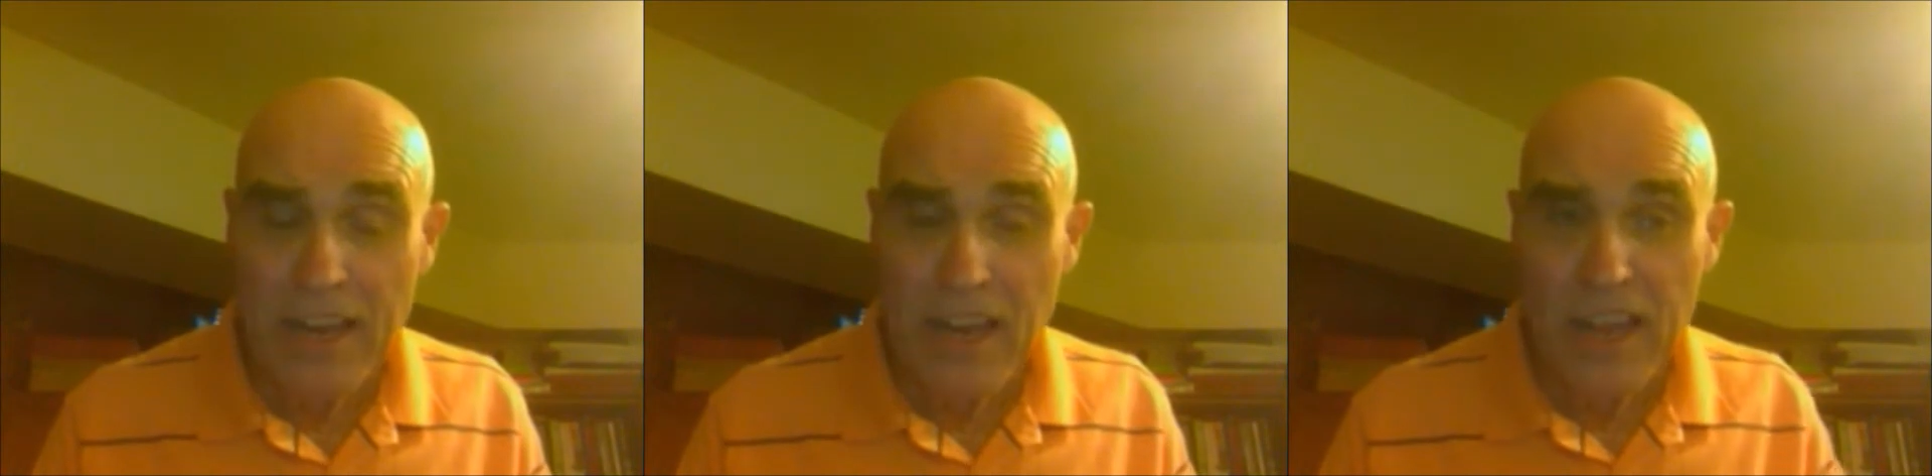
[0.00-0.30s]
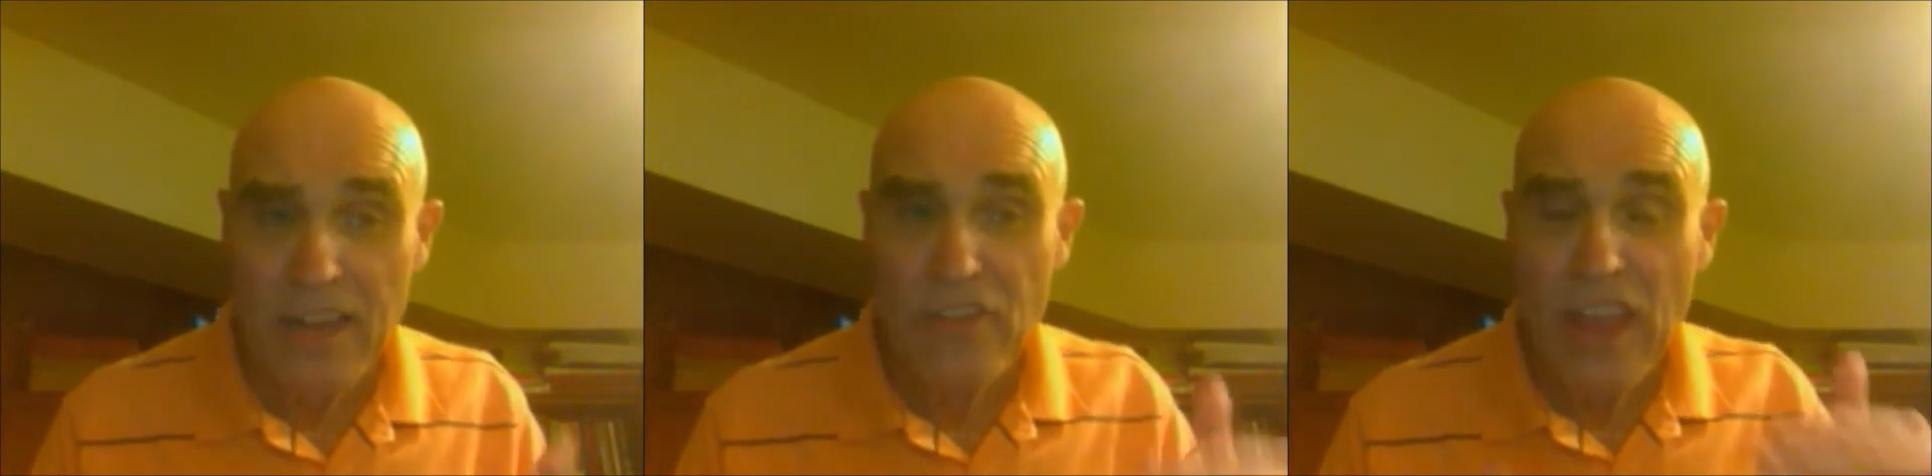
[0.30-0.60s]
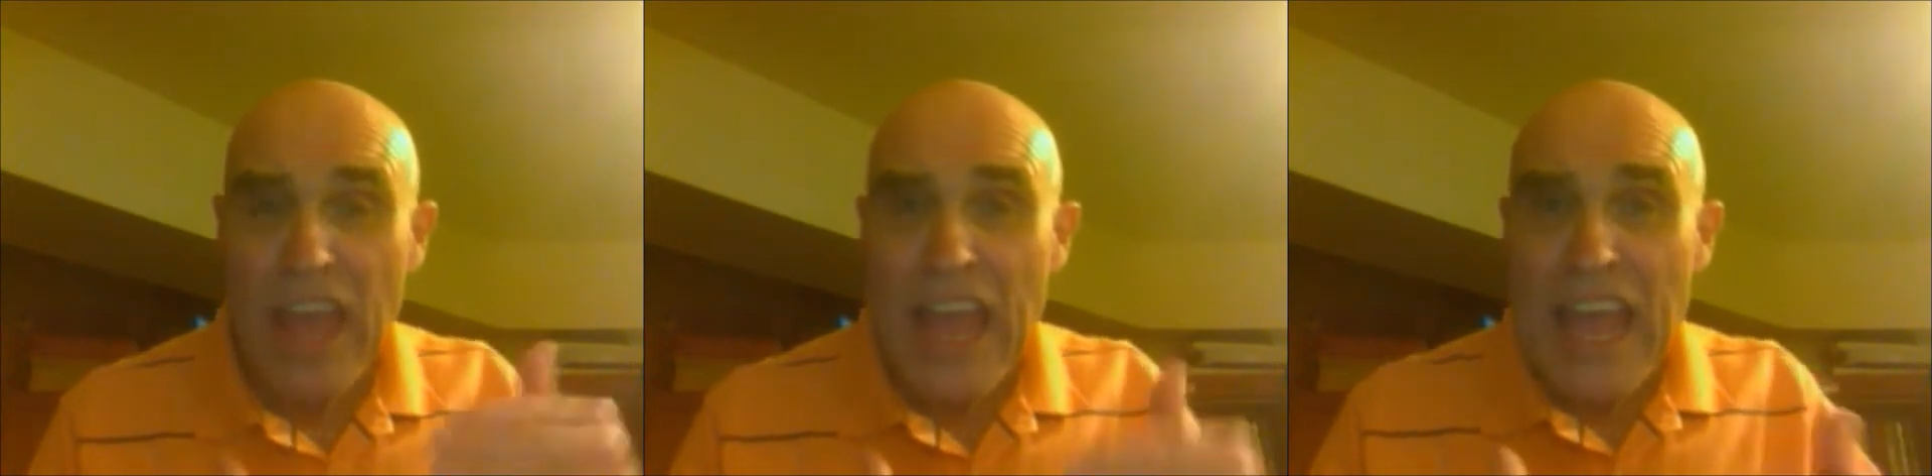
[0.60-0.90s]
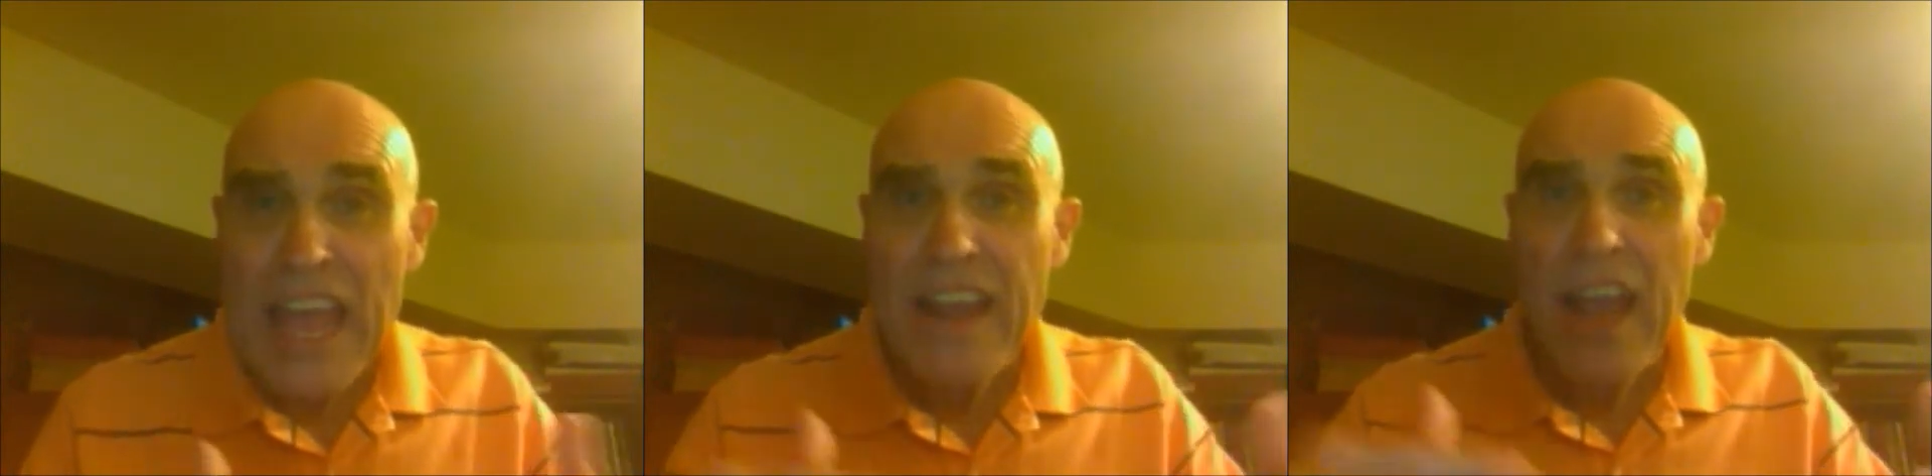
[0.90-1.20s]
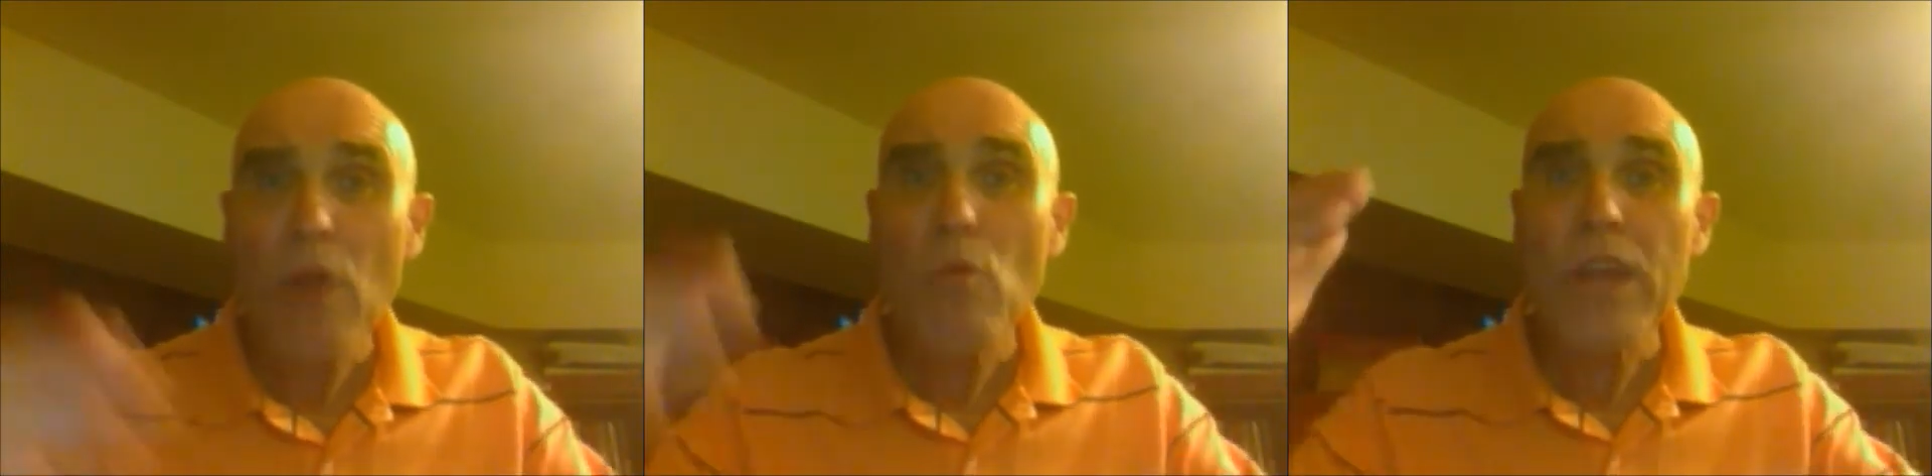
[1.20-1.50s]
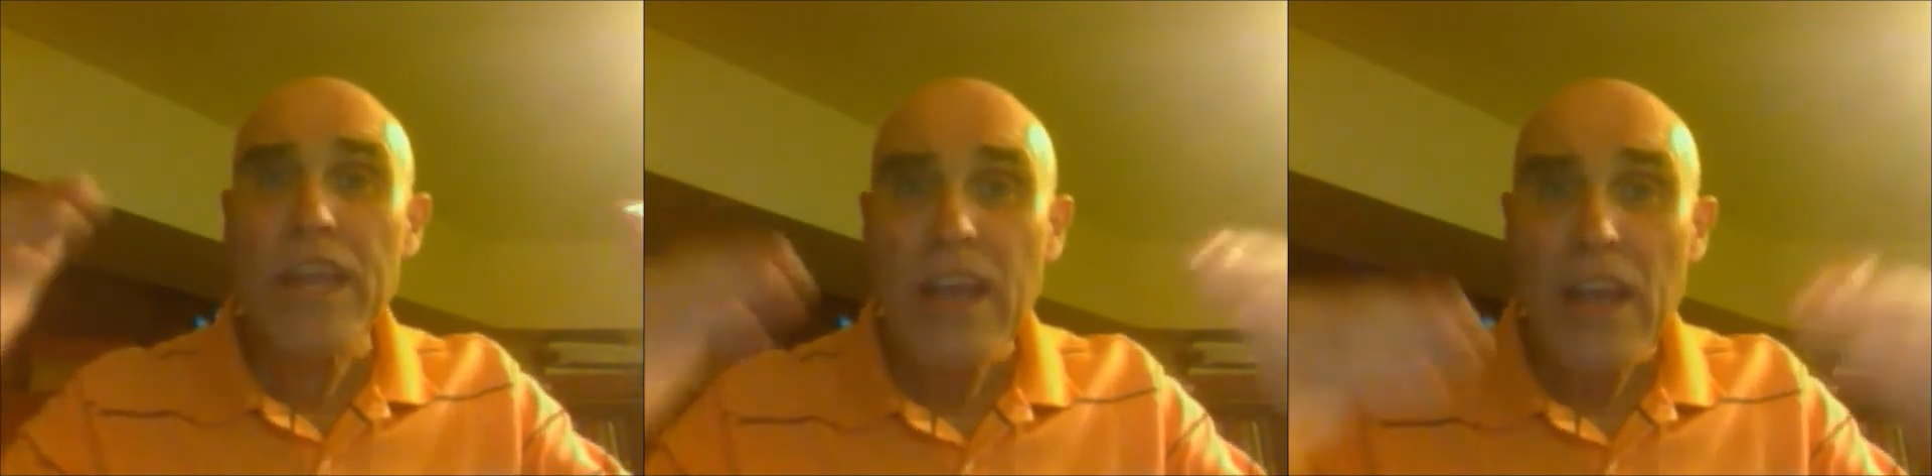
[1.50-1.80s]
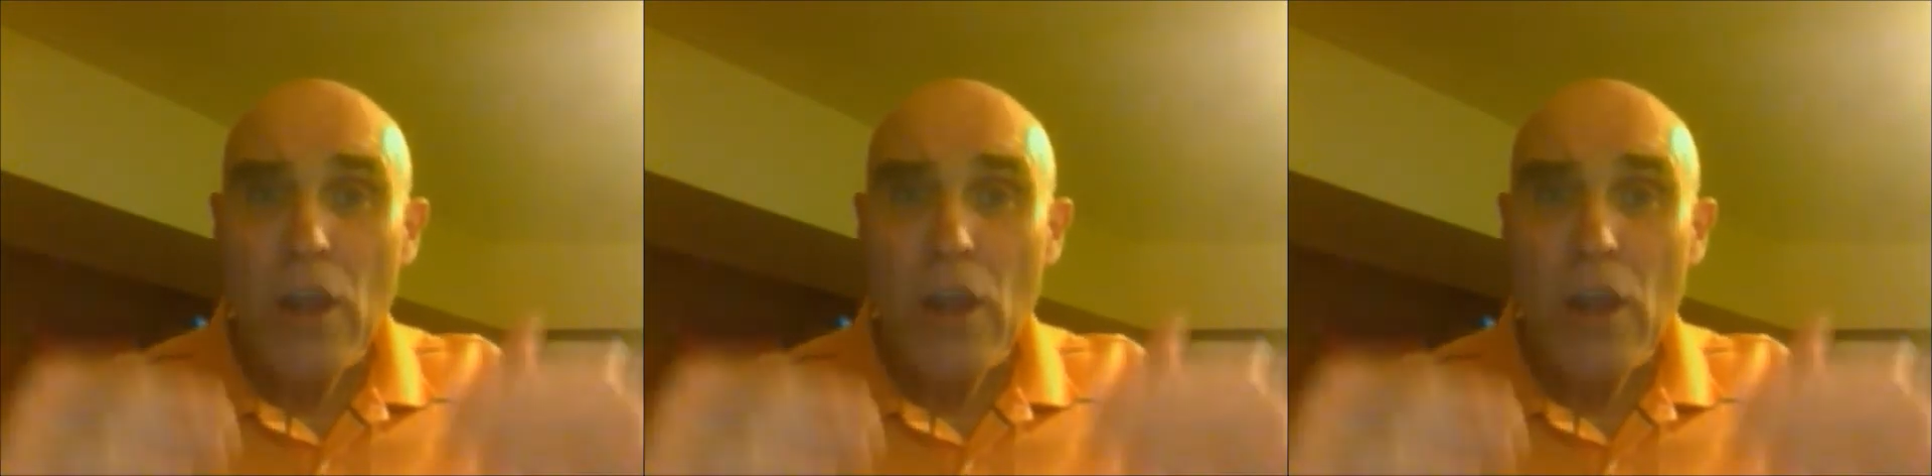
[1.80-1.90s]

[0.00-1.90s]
clients and how we